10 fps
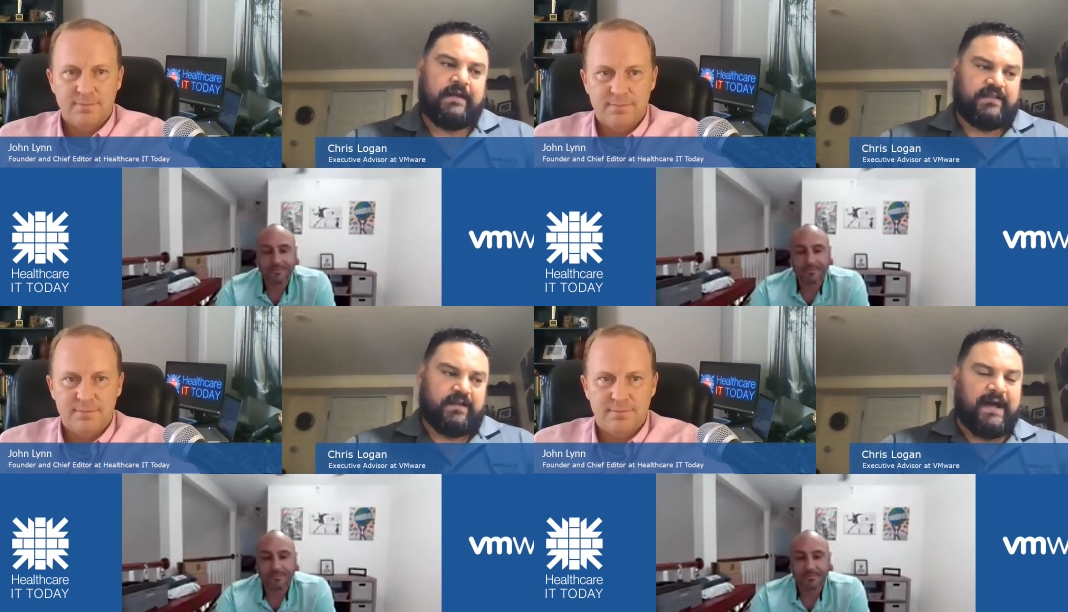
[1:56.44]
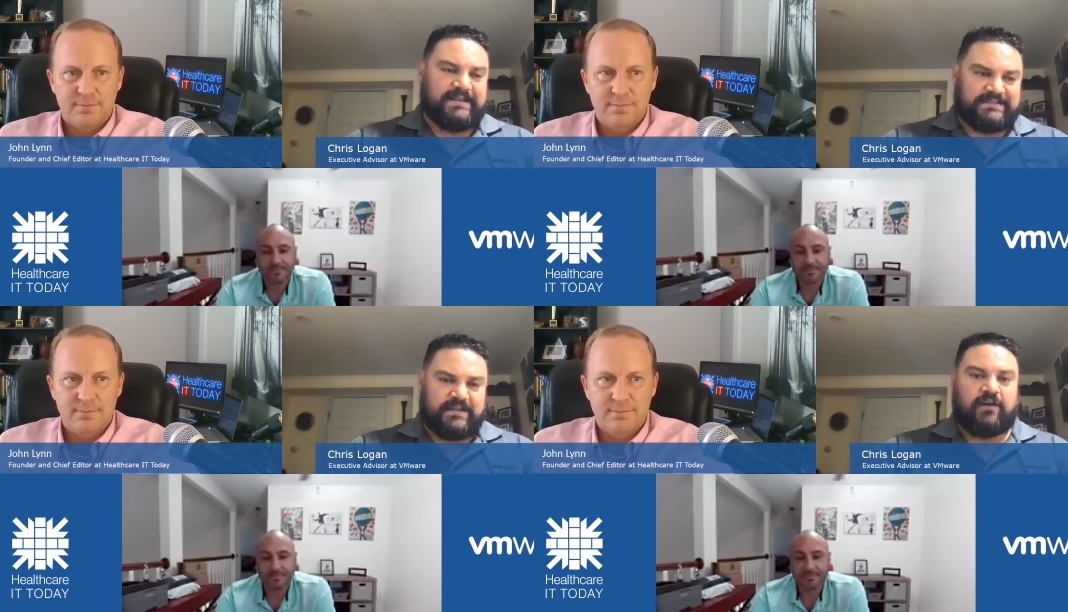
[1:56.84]
Speaker 1: Now,
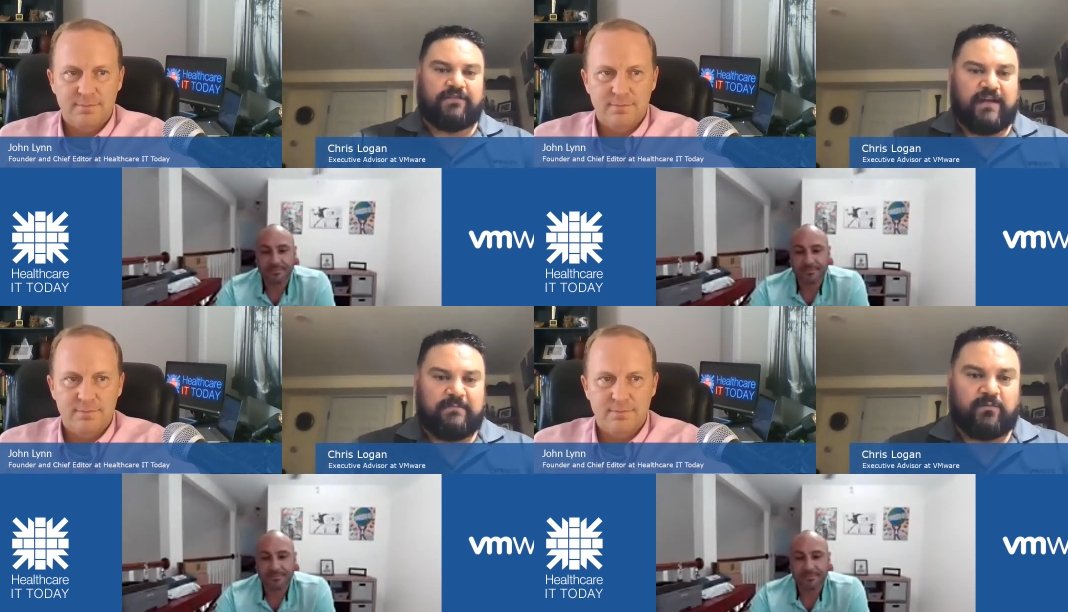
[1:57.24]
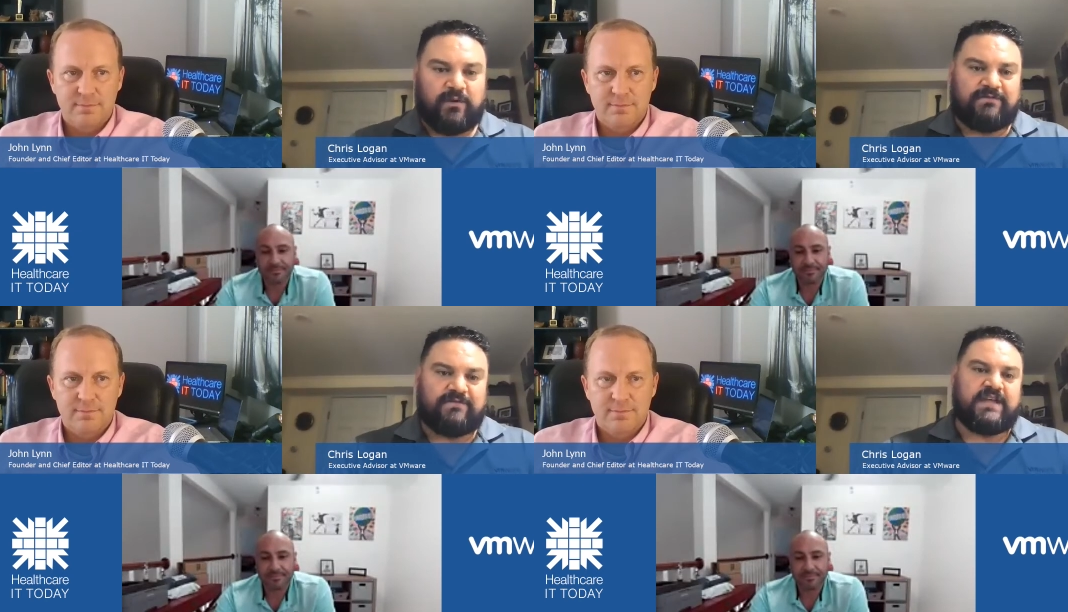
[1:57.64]
myself, I've been
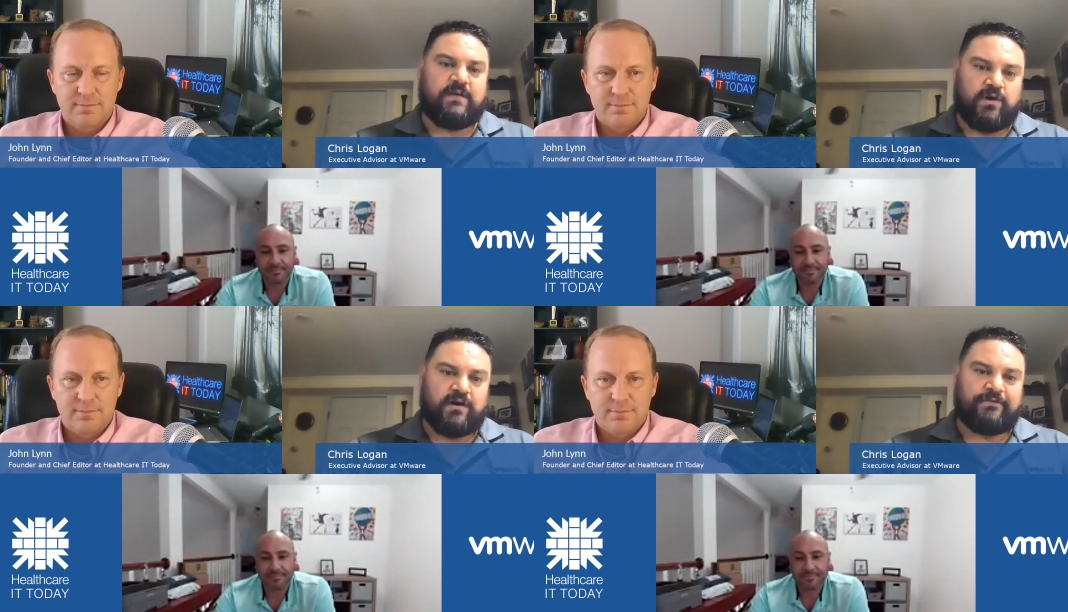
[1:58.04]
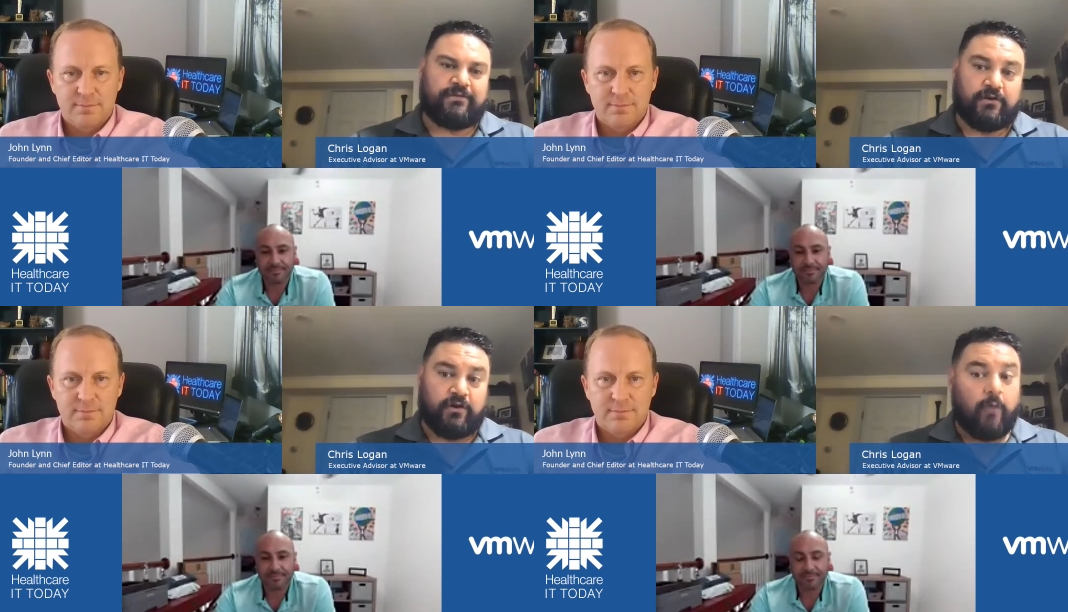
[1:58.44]
with VMware
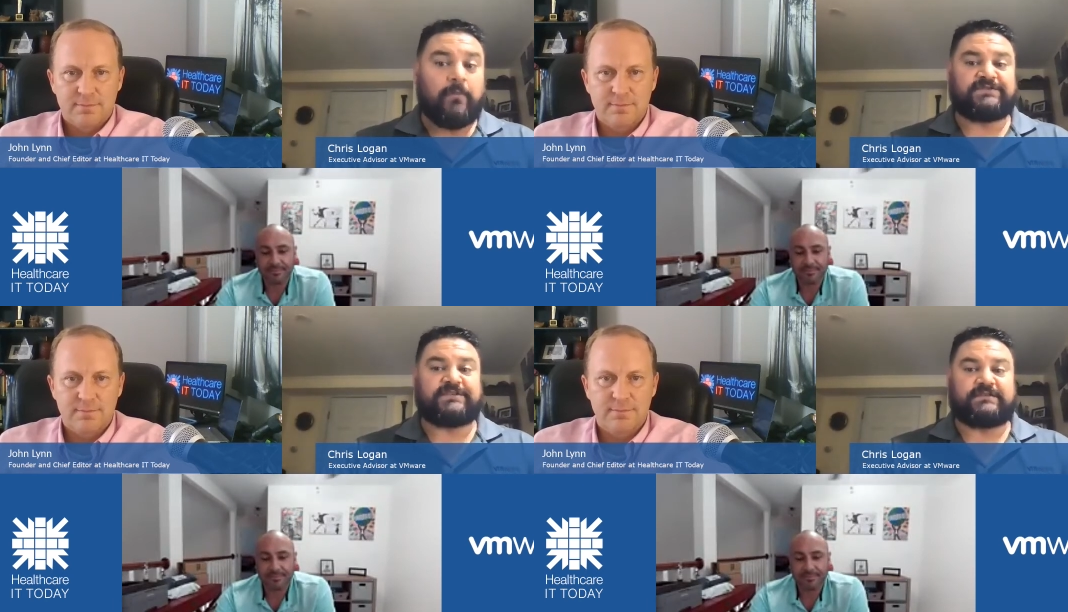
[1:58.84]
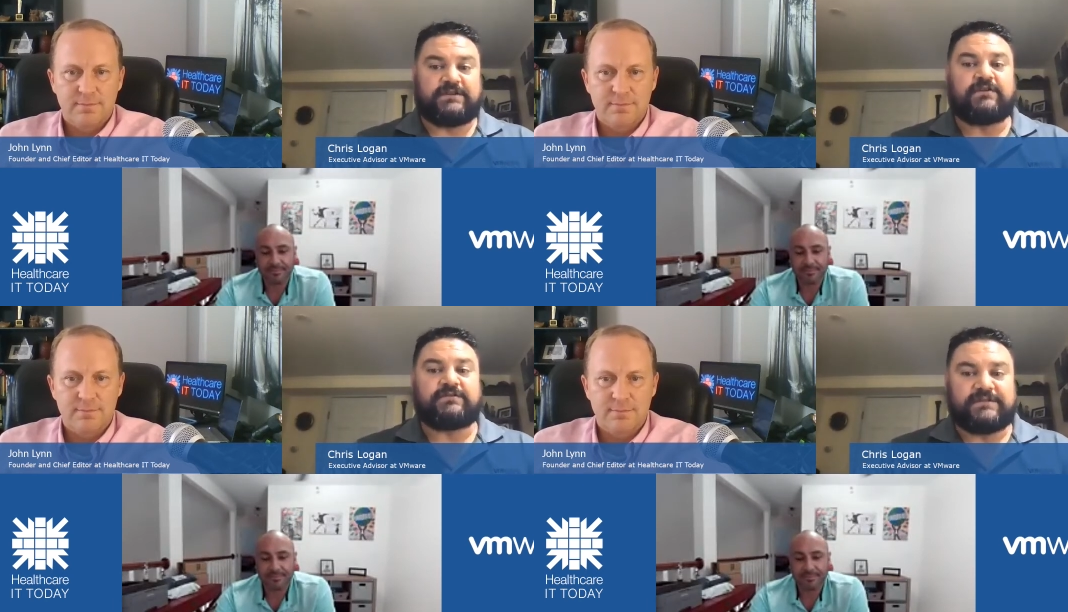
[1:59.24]
for almost six
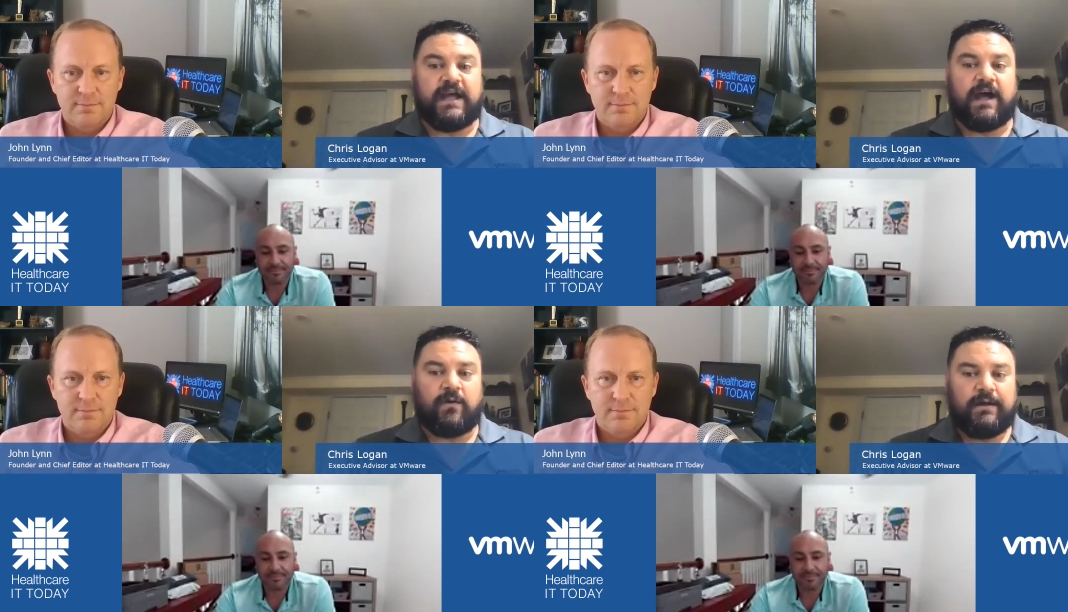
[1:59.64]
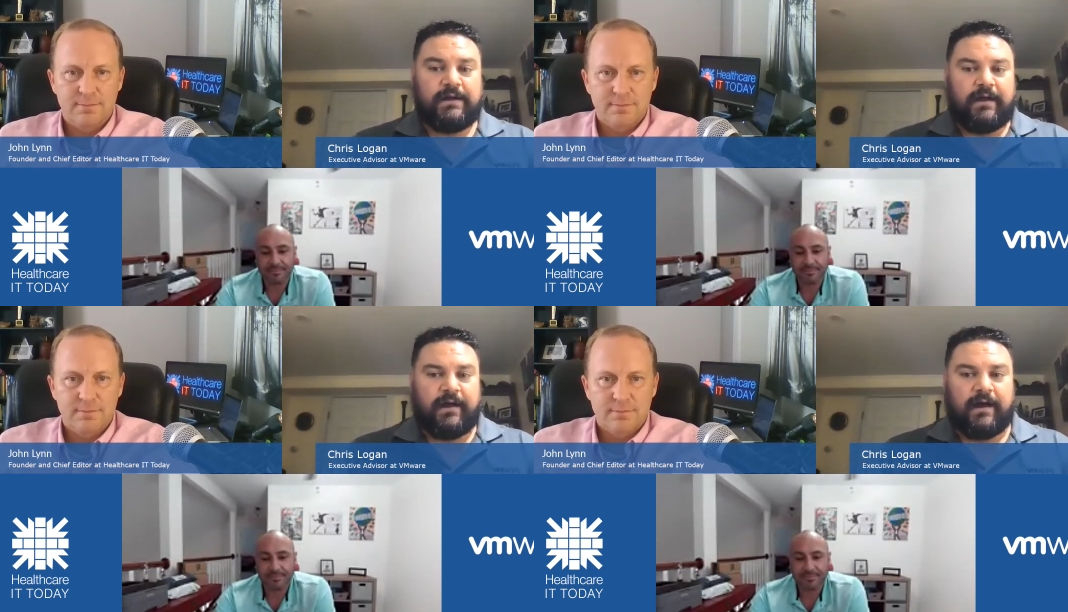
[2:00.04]
years now.
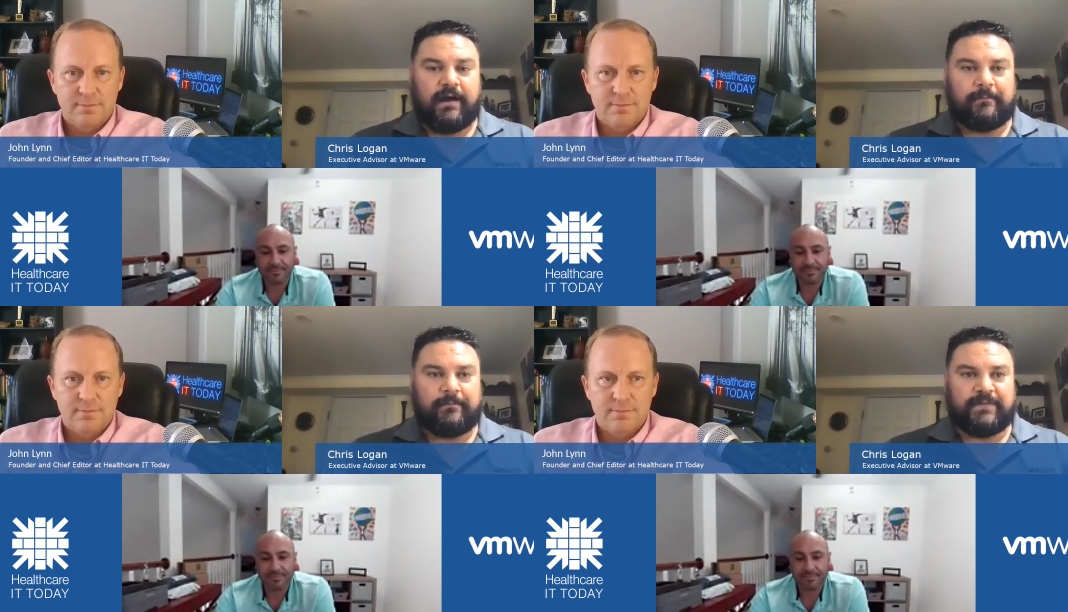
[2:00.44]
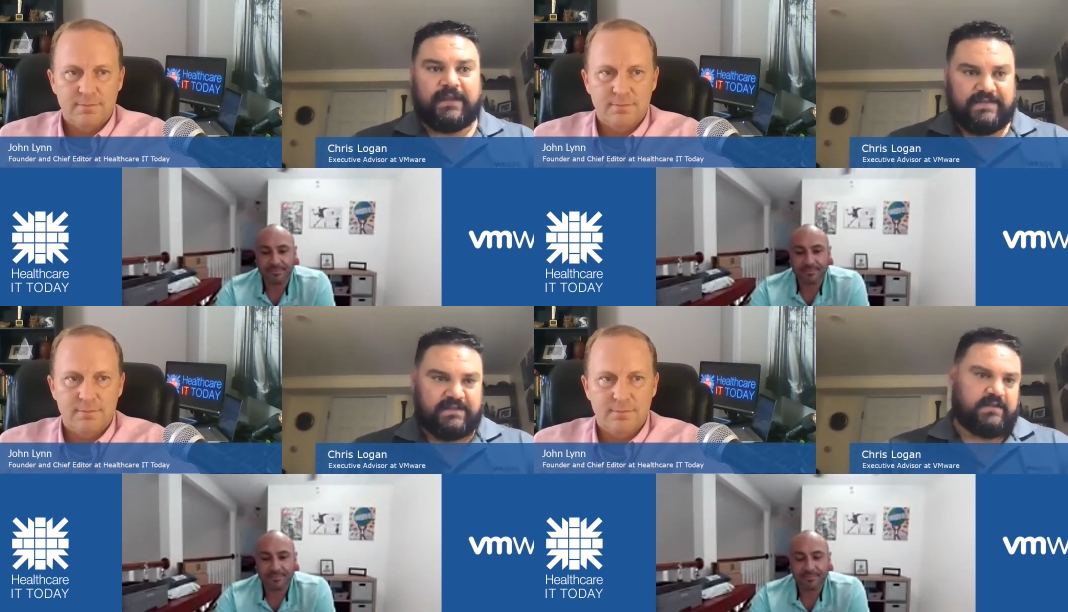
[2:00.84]
Um,
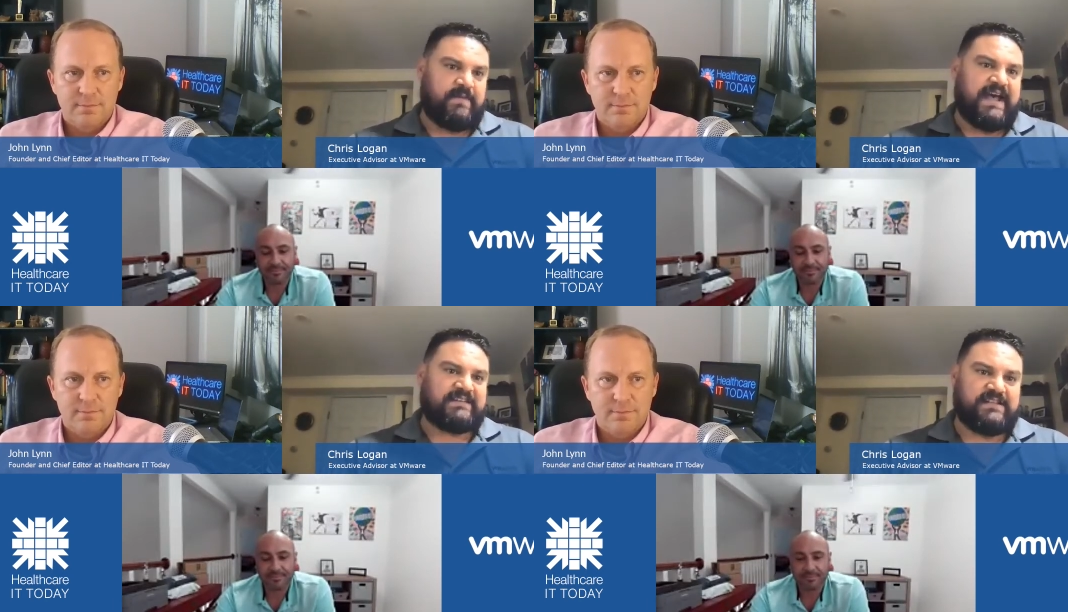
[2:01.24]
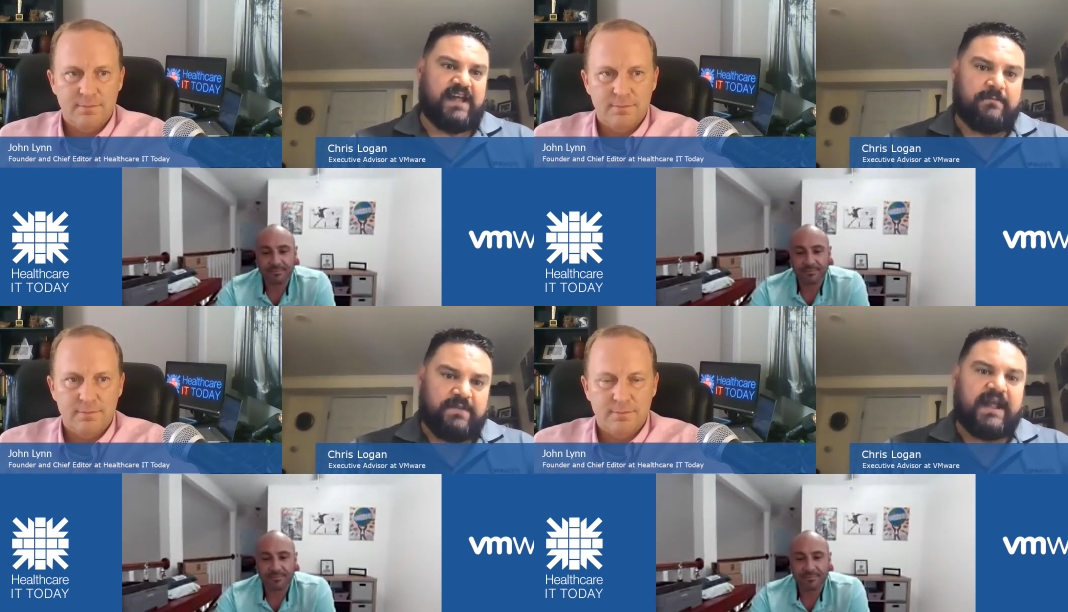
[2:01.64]
in the capacity that
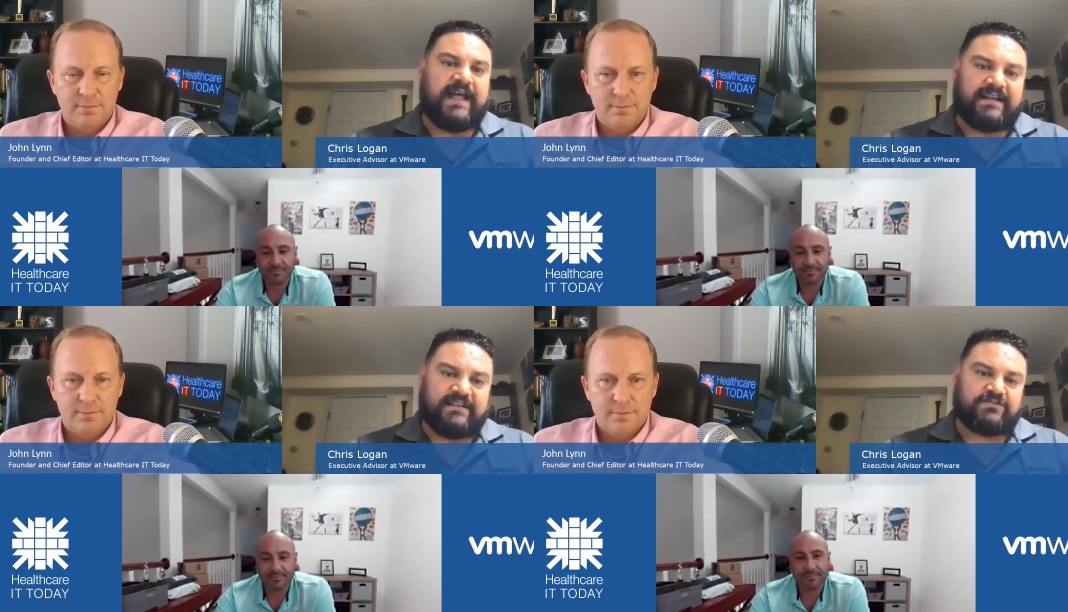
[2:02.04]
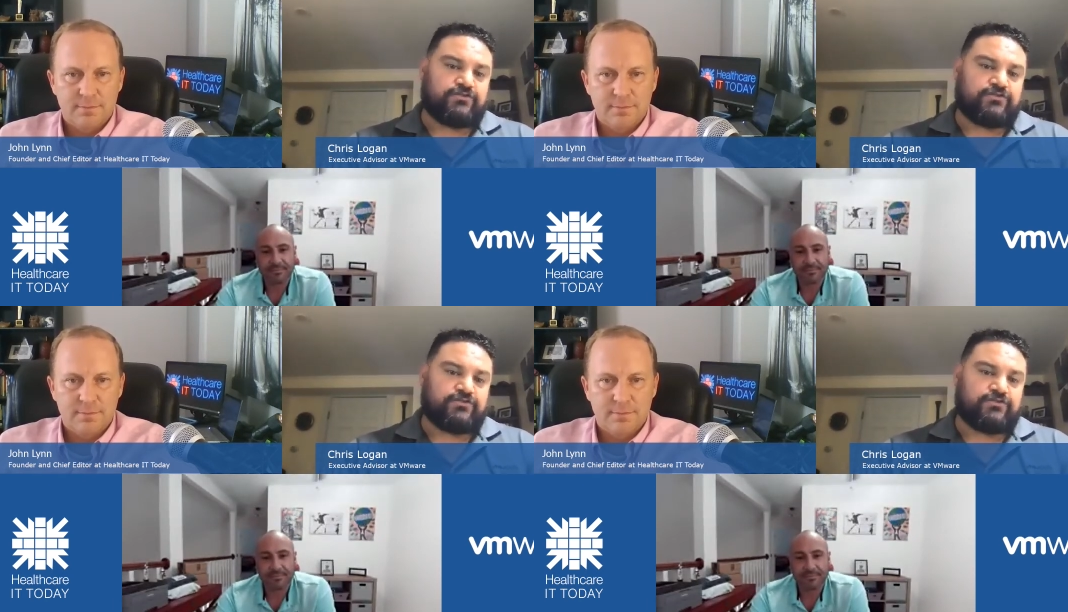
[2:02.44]
I'm in, I act as a